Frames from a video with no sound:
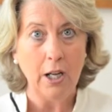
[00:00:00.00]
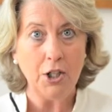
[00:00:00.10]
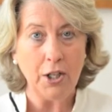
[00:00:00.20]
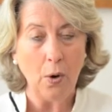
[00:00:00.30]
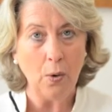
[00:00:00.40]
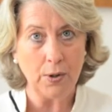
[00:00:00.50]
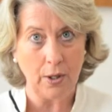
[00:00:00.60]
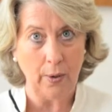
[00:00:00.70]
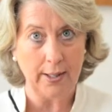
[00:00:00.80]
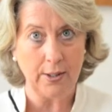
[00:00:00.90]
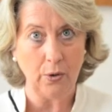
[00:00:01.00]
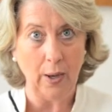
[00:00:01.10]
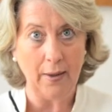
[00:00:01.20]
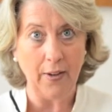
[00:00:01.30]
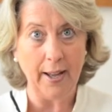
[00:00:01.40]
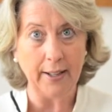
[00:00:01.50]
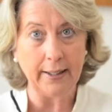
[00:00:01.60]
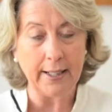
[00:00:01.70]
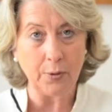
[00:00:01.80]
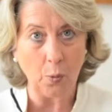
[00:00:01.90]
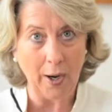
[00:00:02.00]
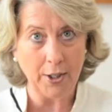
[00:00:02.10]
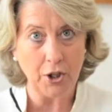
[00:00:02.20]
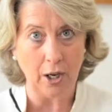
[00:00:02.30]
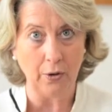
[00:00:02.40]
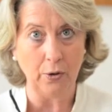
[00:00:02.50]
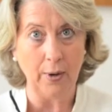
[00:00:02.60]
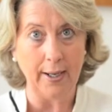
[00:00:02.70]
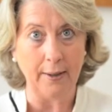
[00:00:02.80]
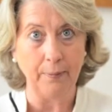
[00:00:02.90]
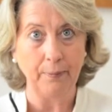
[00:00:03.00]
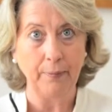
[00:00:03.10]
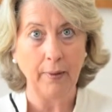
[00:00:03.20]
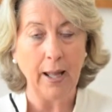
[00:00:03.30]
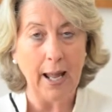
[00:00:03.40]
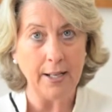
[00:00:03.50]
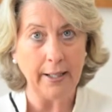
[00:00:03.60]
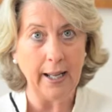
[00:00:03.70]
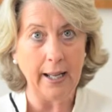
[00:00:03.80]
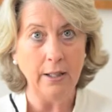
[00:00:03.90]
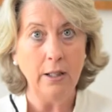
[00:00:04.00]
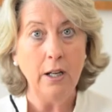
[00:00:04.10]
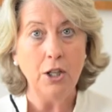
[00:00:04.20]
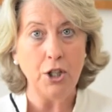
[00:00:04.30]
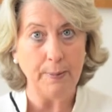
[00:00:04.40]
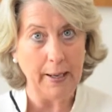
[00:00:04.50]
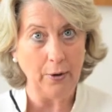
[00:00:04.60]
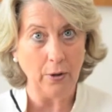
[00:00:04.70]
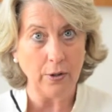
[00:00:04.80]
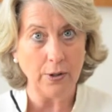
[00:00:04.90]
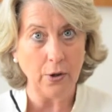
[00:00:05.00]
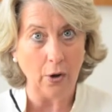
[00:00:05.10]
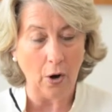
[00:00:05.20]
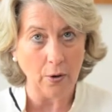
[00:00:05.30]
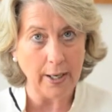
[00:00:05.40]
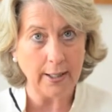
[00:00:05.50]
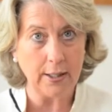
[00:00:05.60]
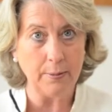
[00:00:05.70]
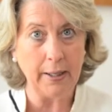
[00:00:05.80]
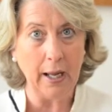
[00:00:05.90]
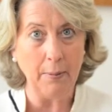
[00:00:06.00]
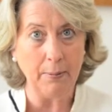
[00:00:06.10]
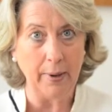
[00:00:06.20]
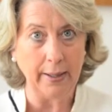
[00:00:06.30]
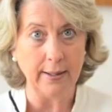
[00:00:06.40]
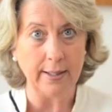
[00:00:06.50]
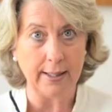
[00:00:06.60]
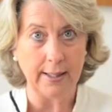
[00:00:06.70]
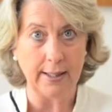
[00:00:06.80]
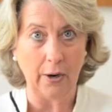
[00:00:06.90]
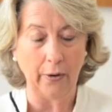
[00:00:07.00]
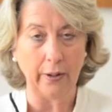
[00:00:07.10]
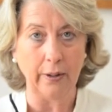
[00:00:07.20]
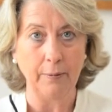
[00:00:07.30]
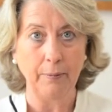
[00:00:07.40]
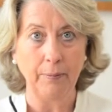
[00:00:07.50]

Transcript: She also has to have had at least one child already. And again, she may not use her own eggs to become pregnant as a surrogate.